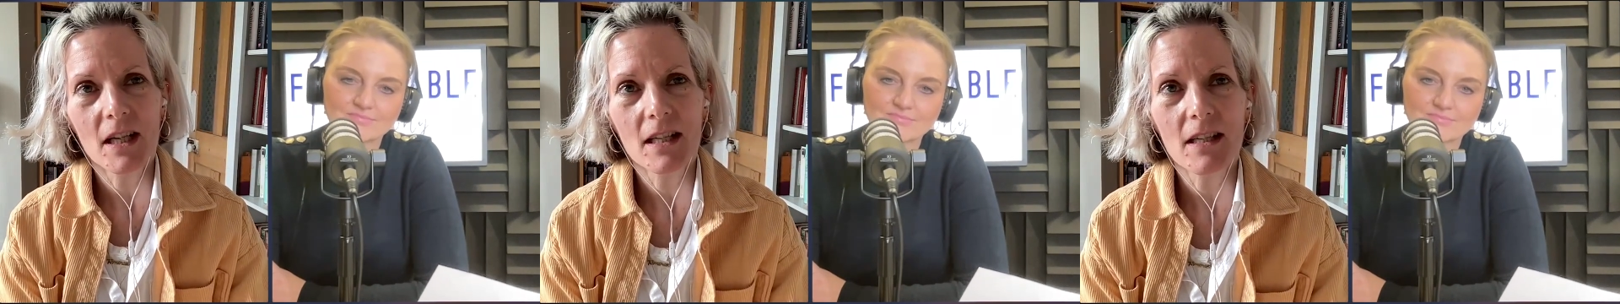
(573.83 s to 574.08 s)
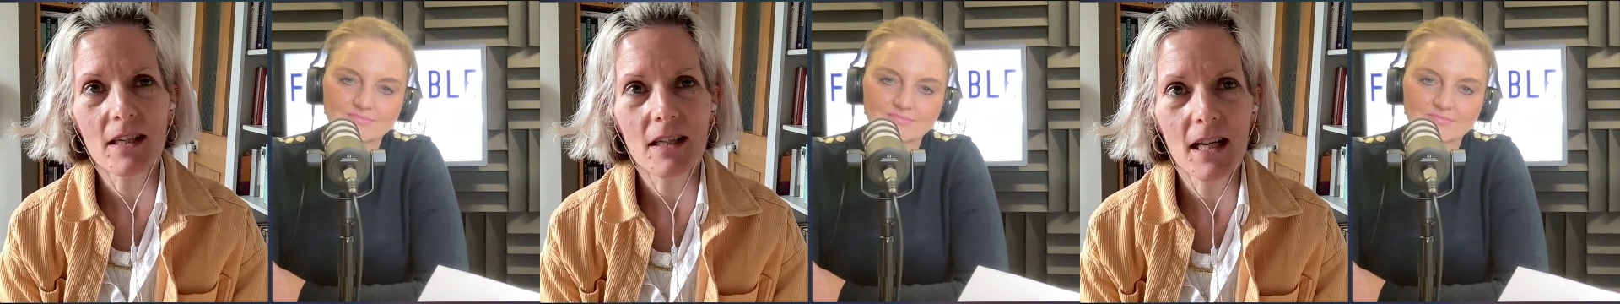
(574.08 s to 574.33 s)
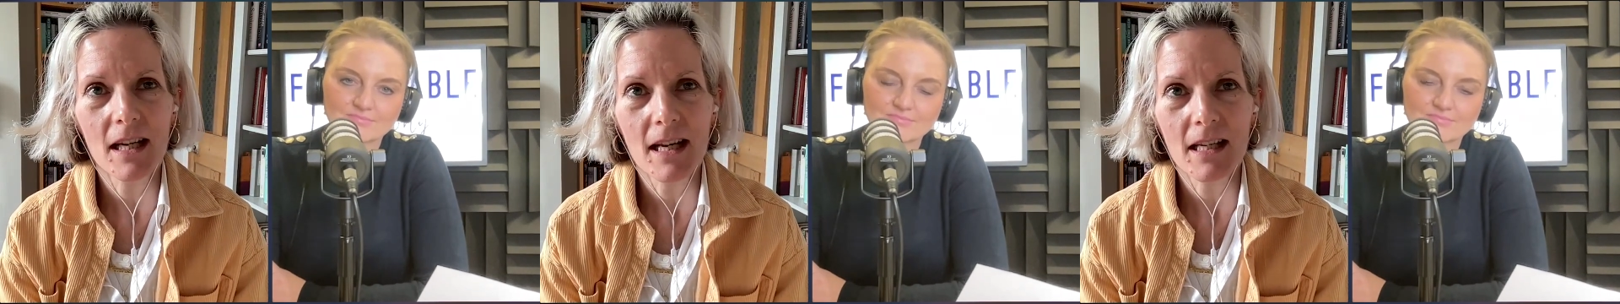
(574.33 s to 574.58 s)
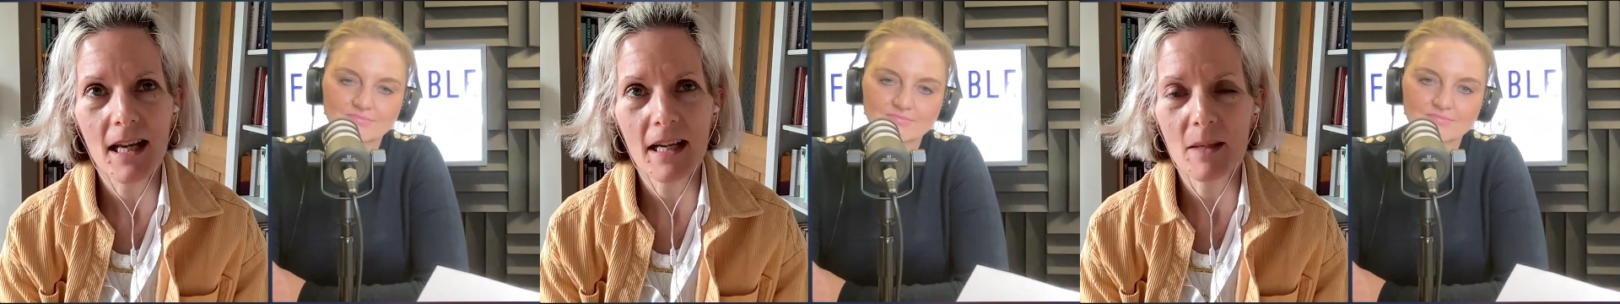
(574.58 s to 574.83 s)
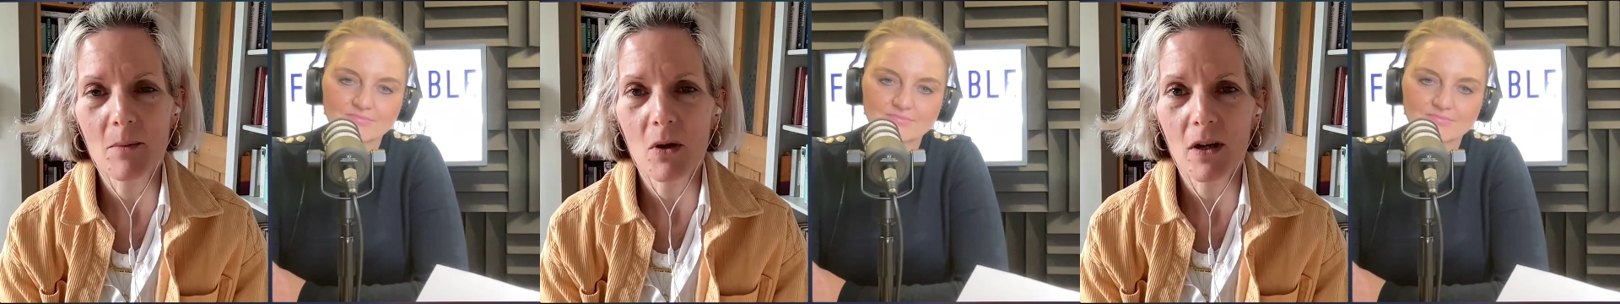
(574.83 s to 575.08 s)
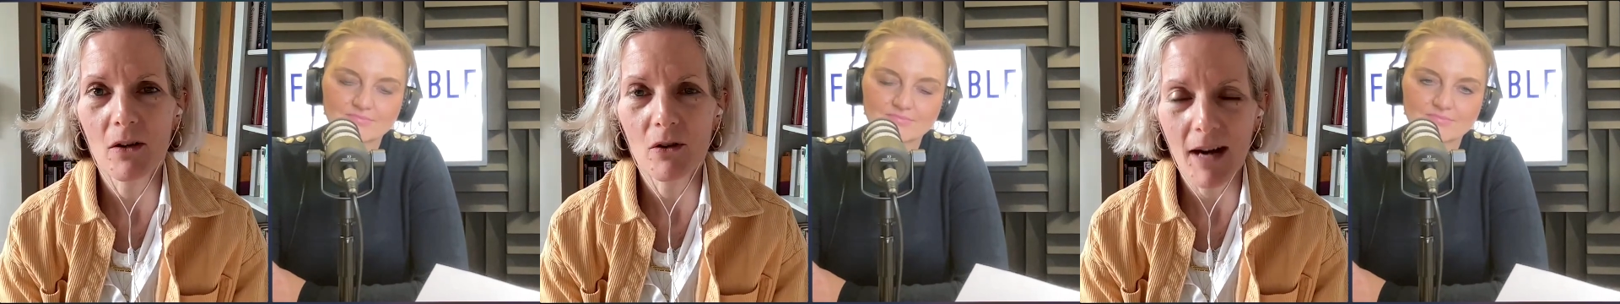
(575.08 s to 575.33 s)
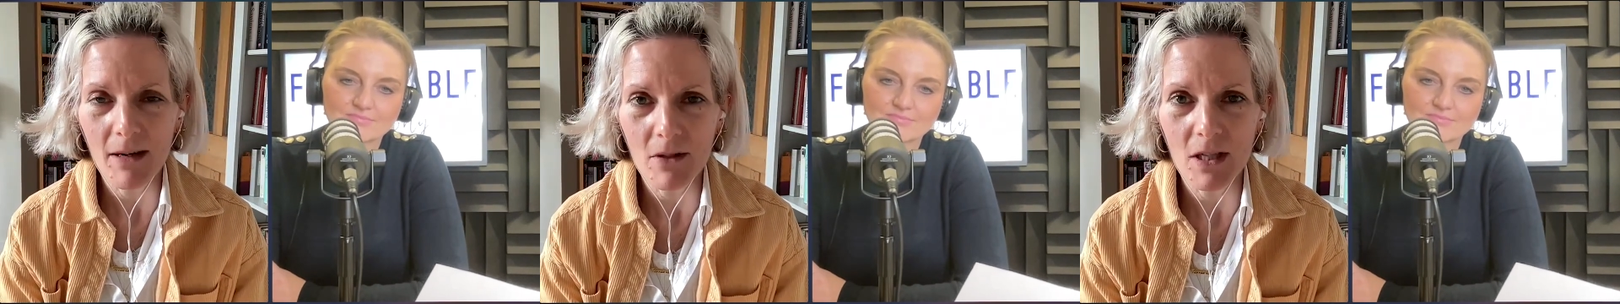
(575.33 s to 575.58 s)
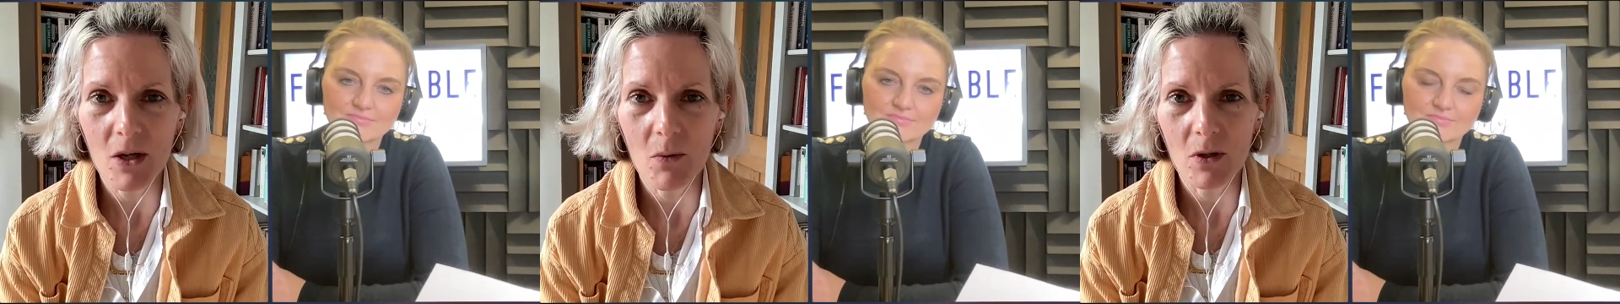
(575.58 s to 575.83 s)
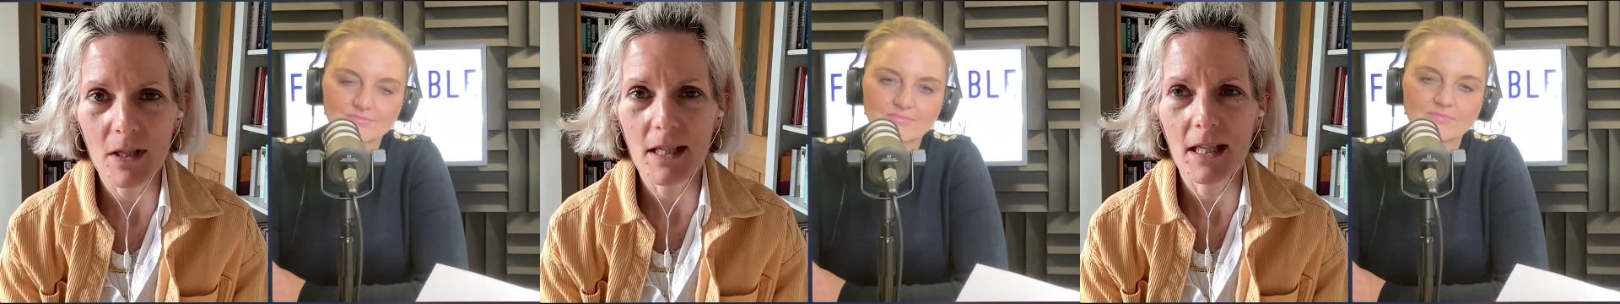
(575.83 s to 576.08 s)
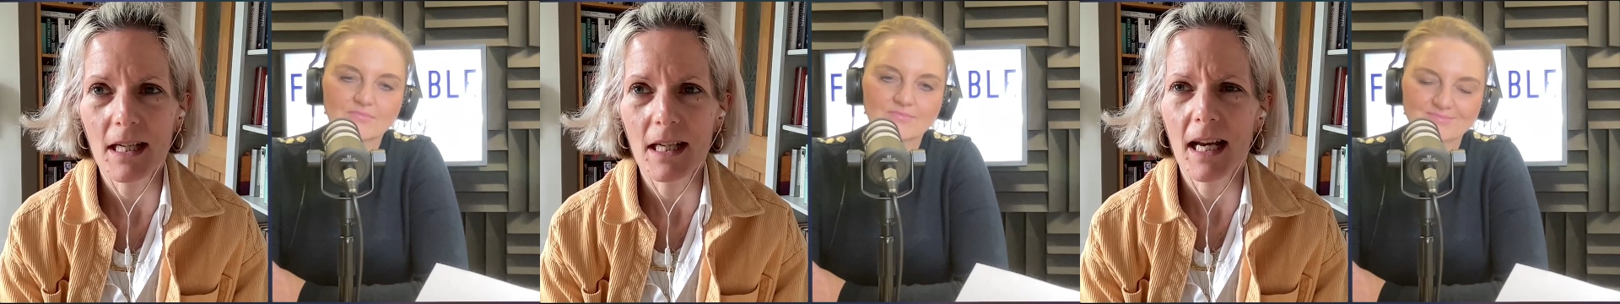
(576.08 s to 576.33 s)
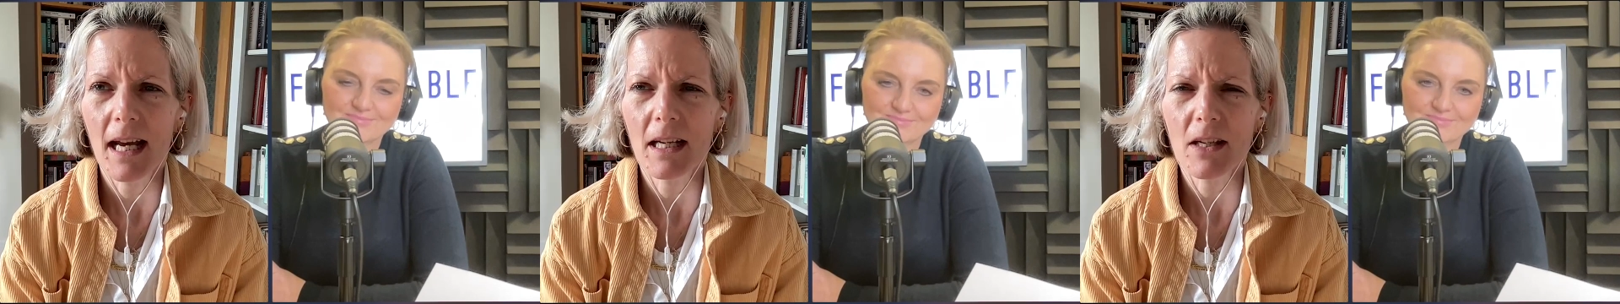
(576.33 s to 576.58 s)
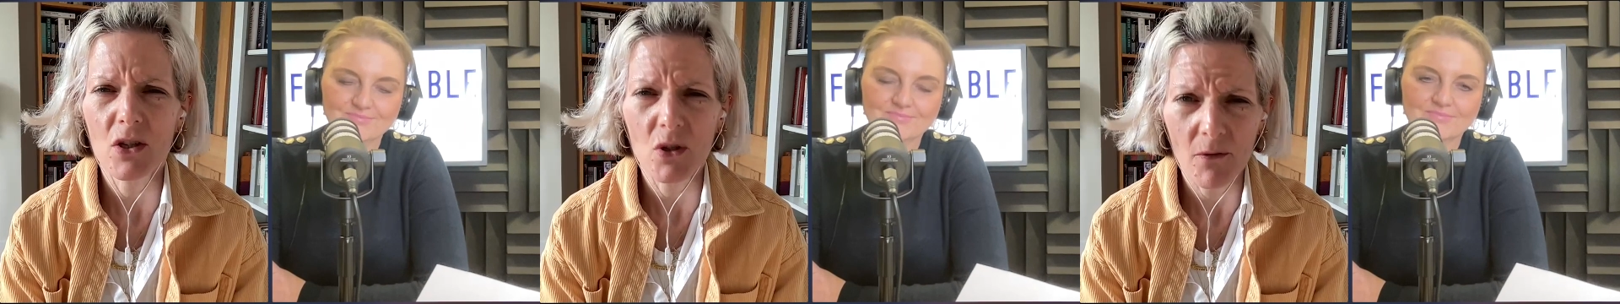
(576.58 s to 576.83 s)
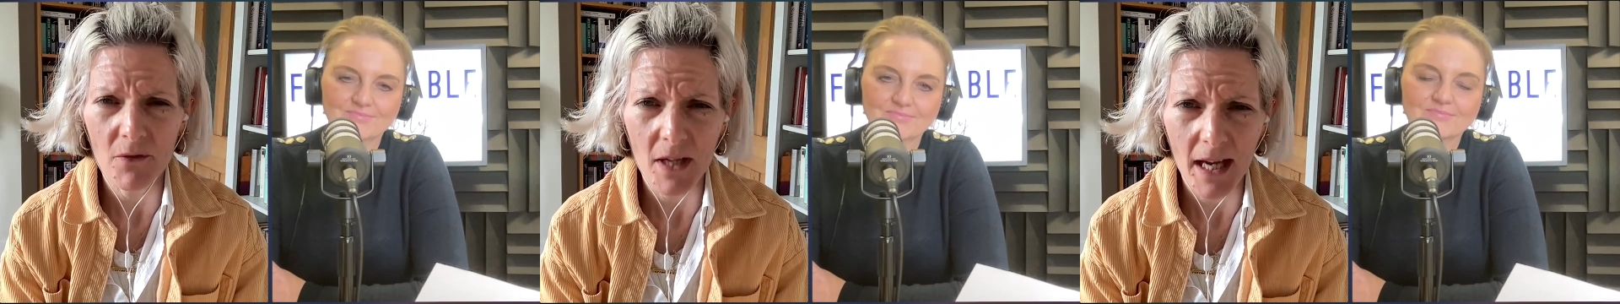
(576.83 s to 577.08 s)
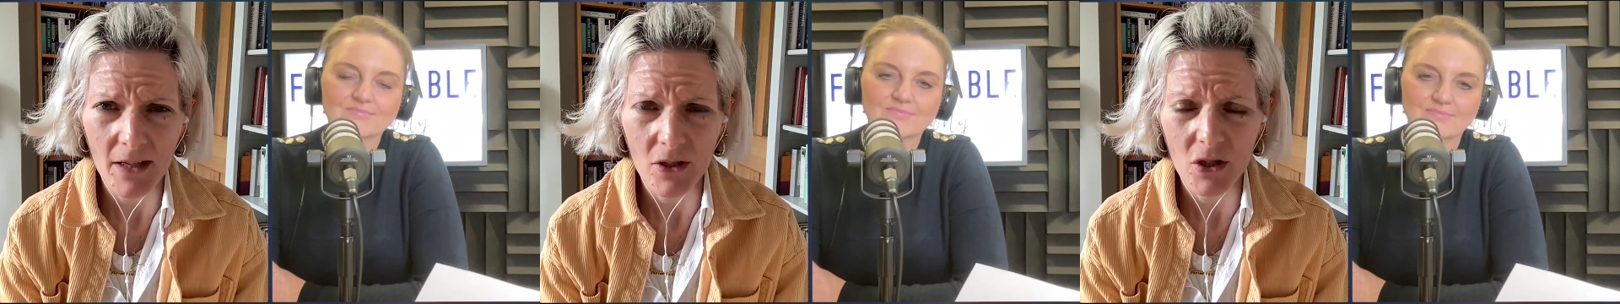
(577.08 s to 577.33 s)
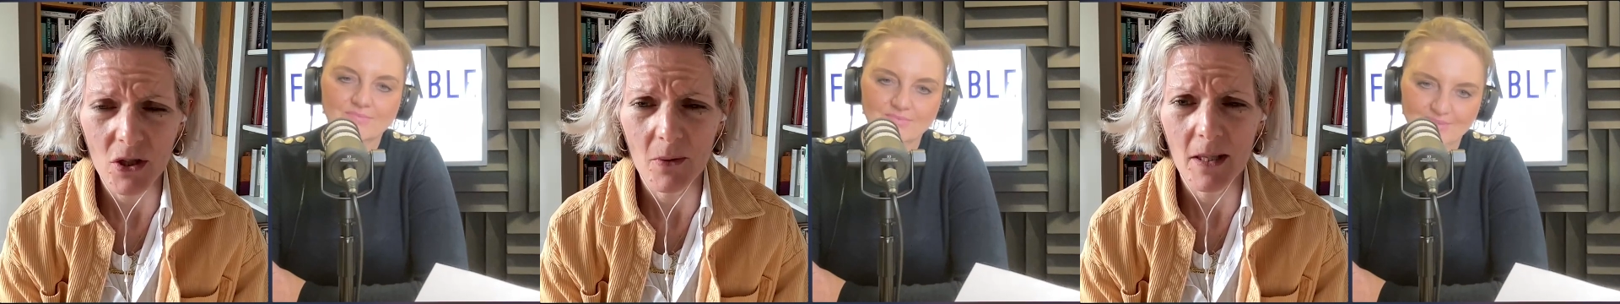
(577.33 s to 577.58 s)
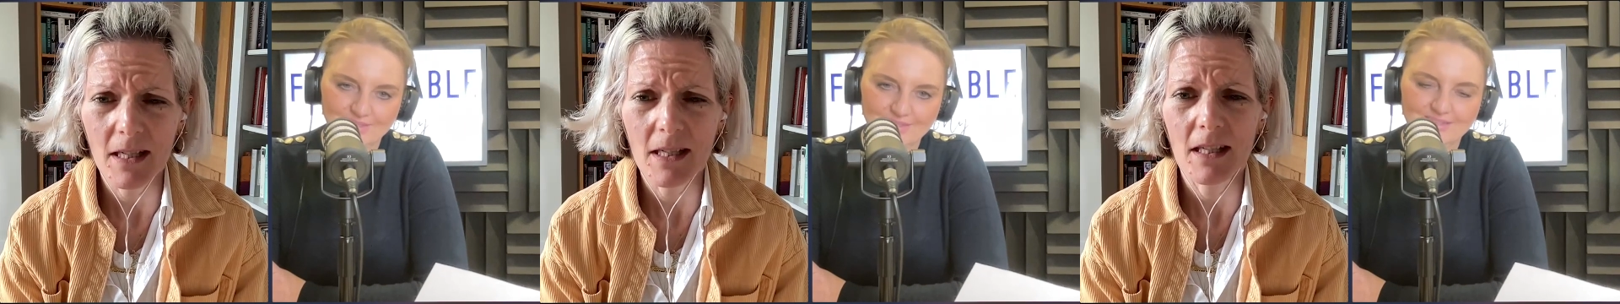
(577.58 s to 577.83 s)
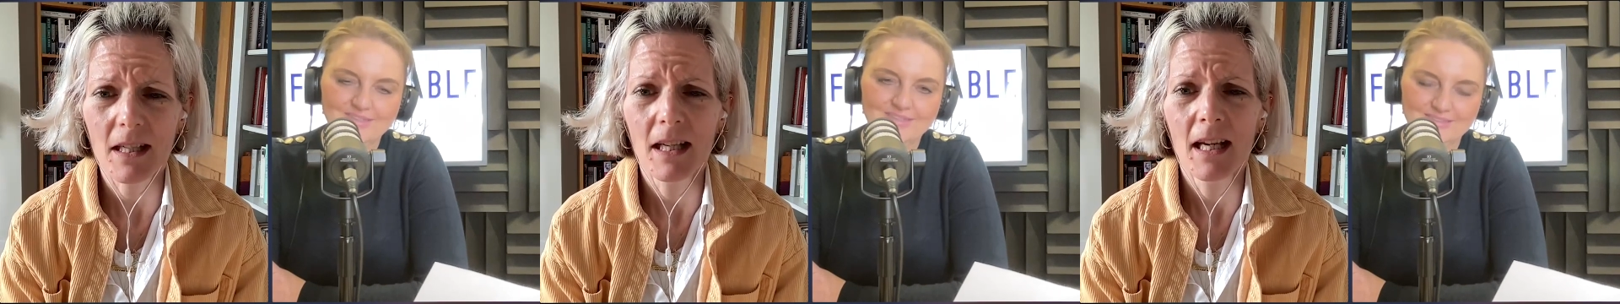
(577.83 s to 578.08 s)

Speaker 1: It's it, it, has a more kind of grounded quality and a softer edge to it,